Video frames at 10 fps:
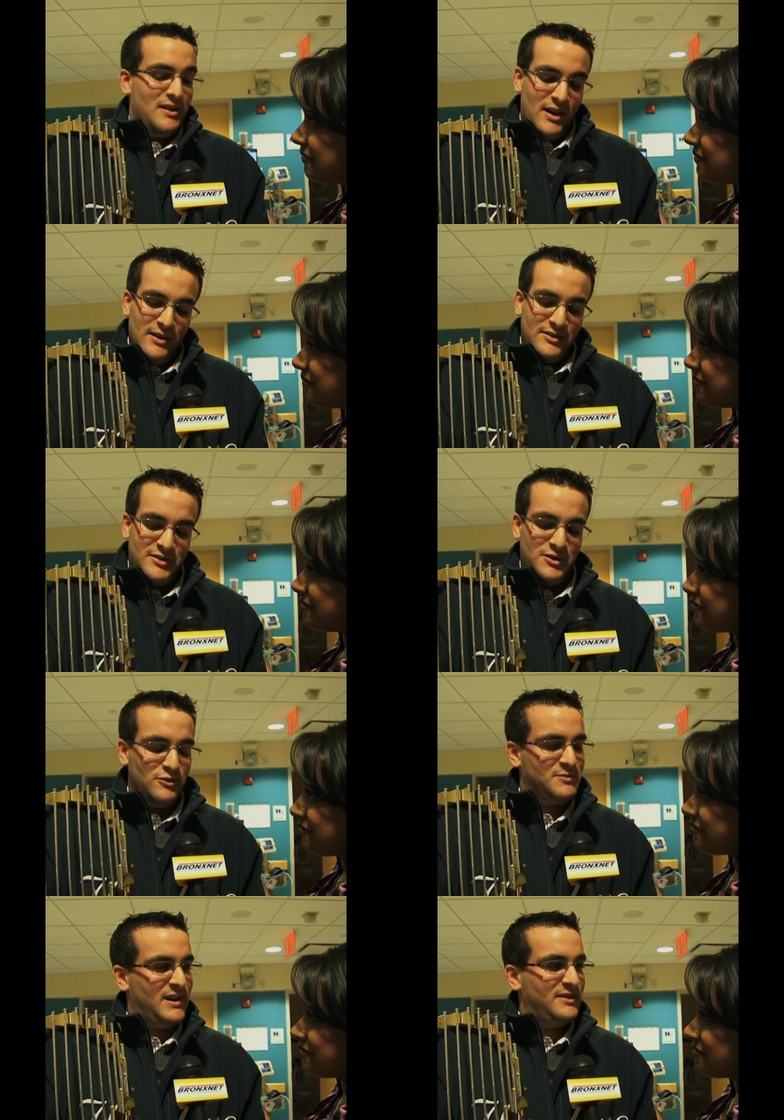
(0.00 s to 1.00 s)
it
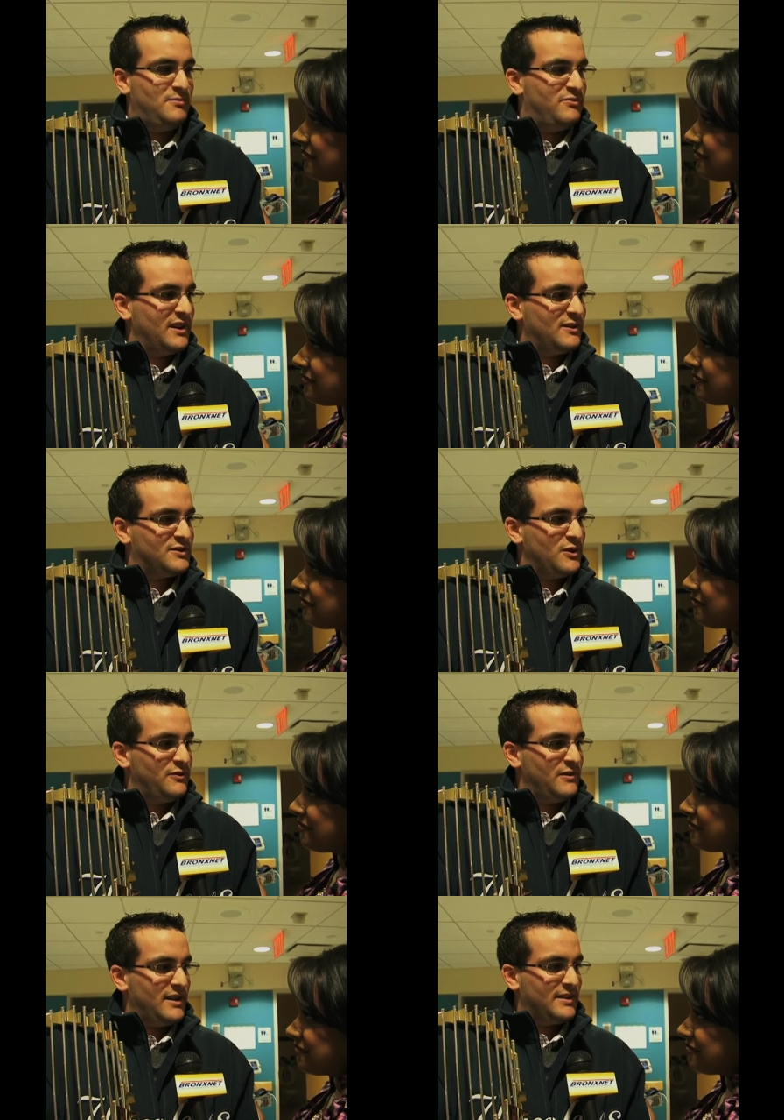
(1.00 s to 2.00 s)
shows by bringing their
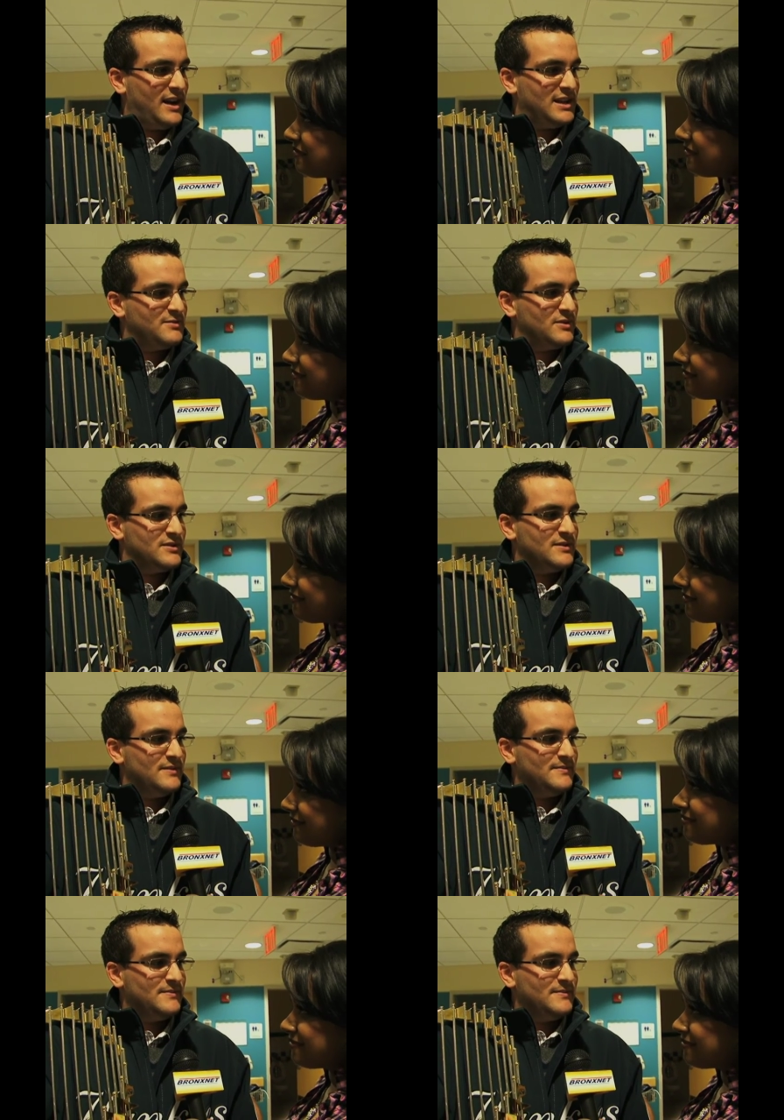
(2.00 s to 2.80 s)
trophy around to the hospitals.